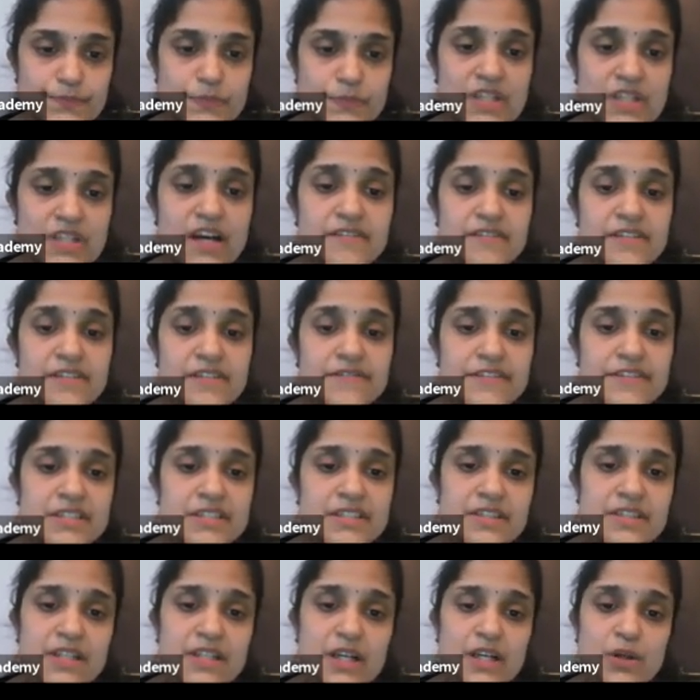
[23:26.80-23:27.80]

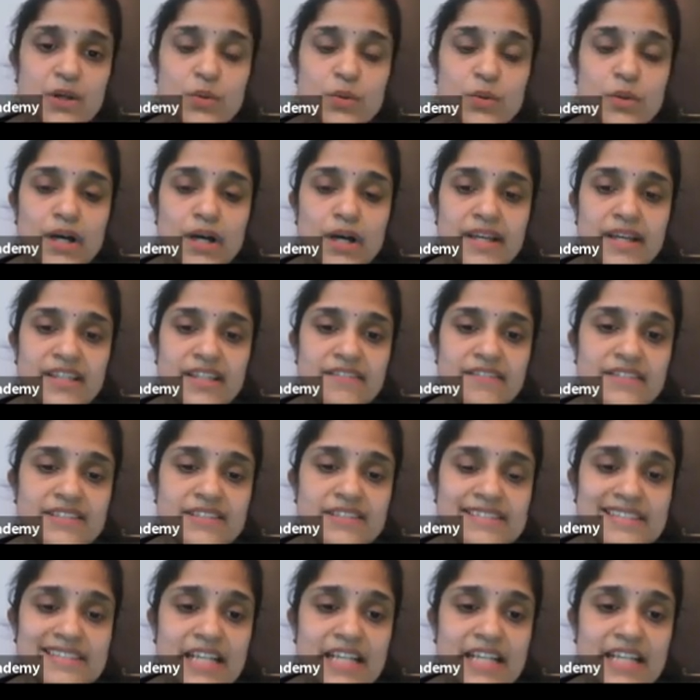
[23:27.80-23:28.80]
However, now I give a
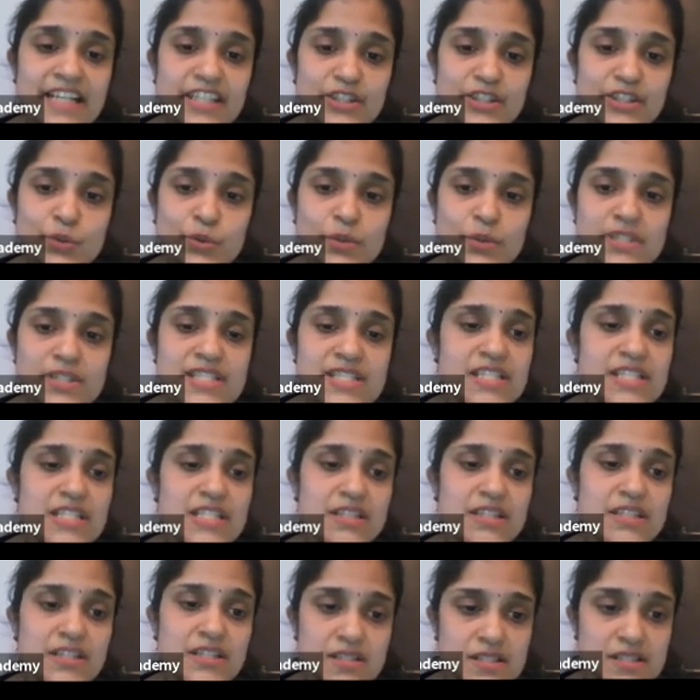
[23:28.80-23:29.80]
slight twist in
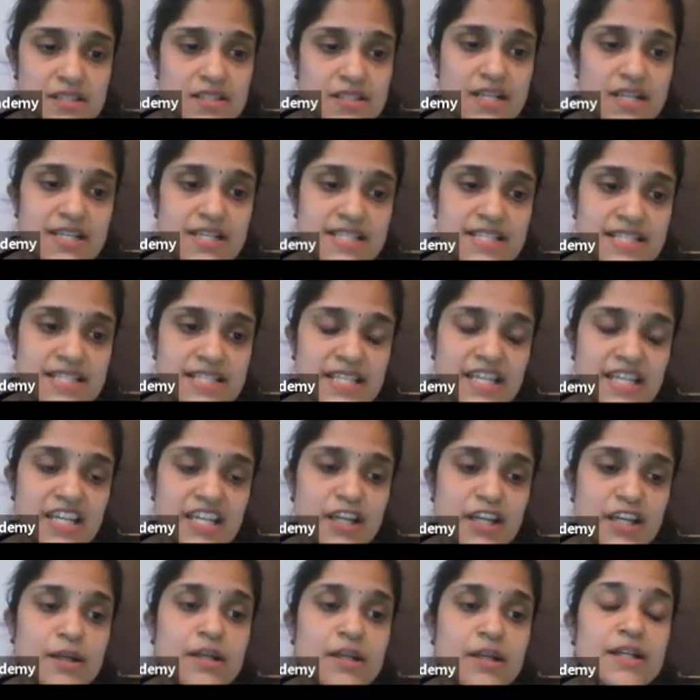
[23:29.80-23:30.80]
this. I
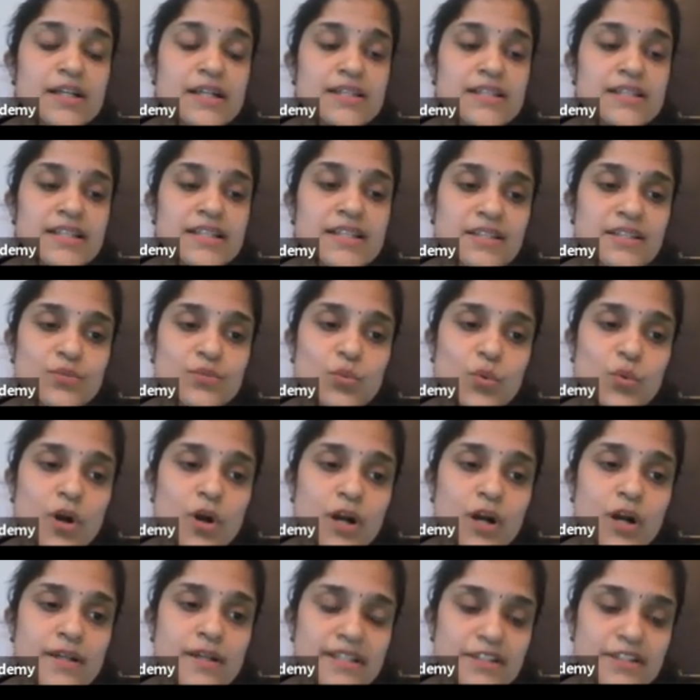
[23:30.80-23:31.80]
say that
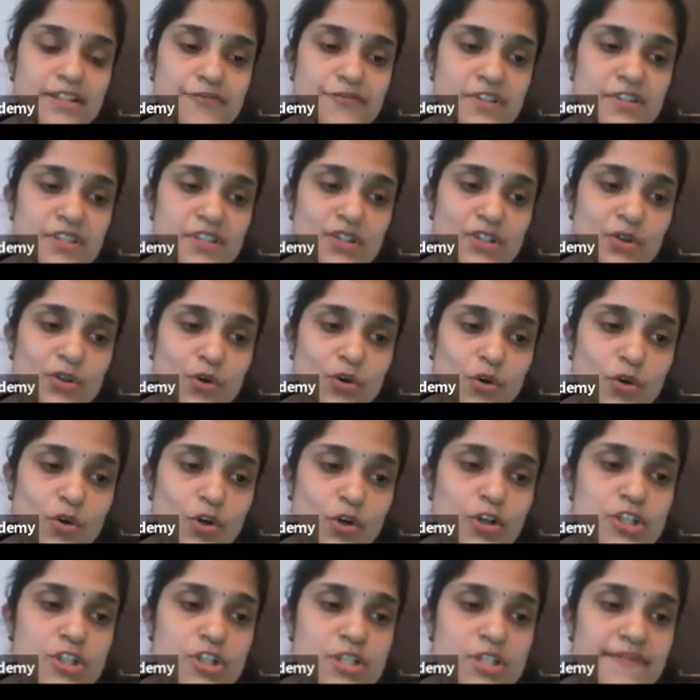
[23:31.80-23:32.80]
what if in the
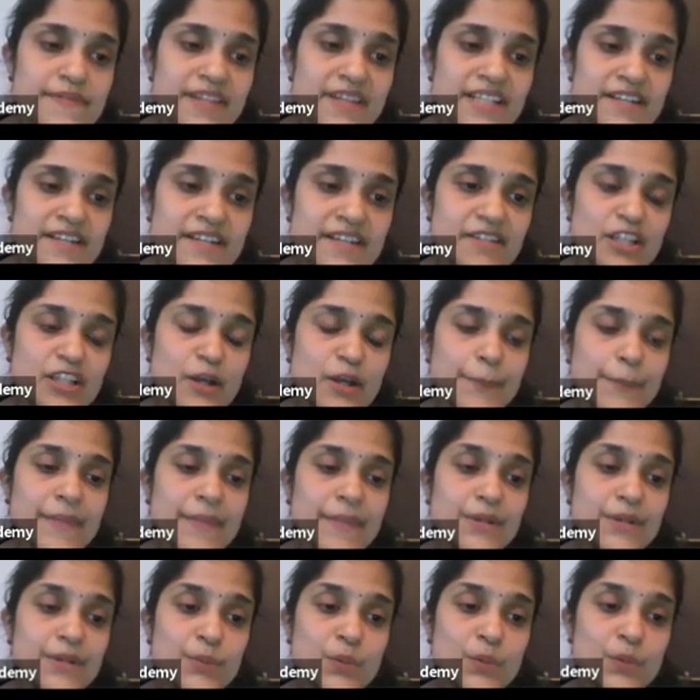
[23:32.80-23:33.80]
course of the
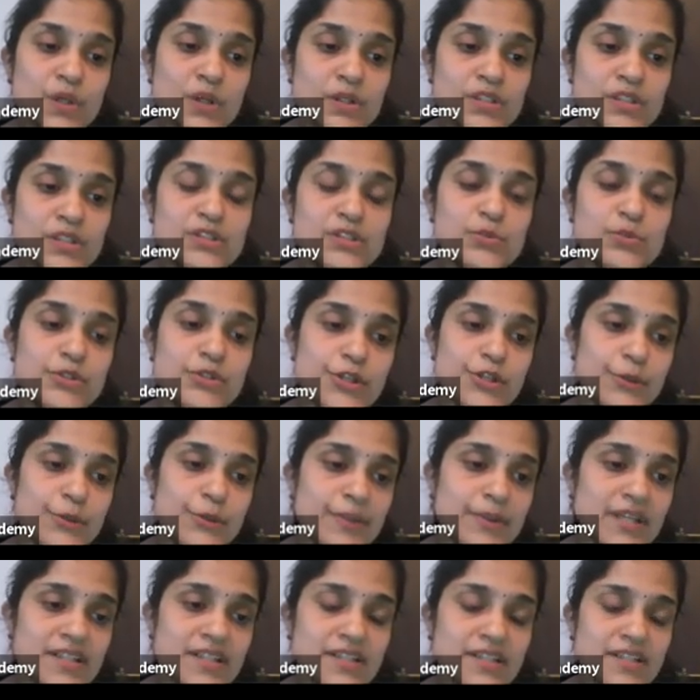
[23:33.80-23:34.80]
development works which are
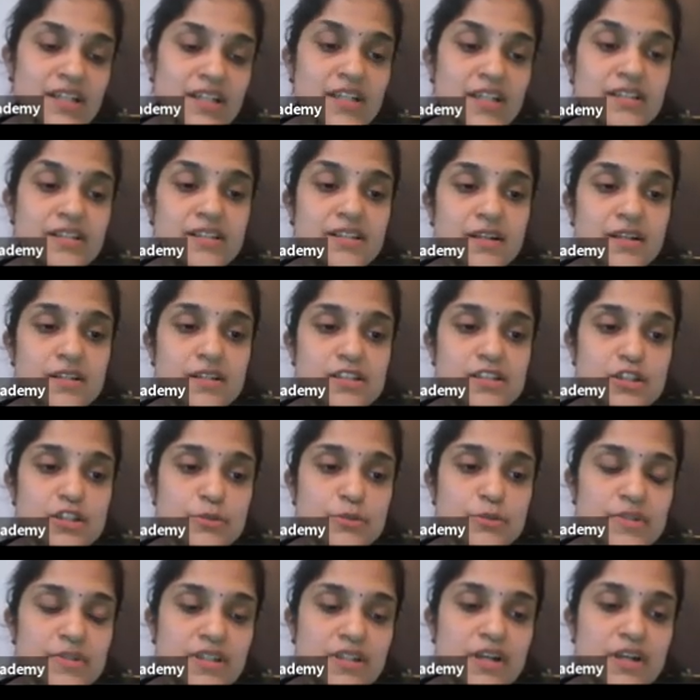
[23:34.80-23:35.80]
being done, the
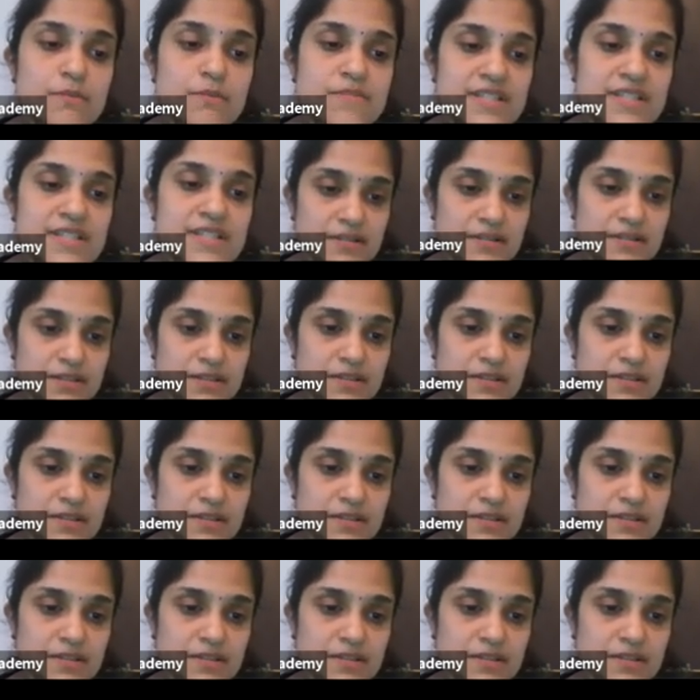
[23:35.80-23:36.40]
customer comes in.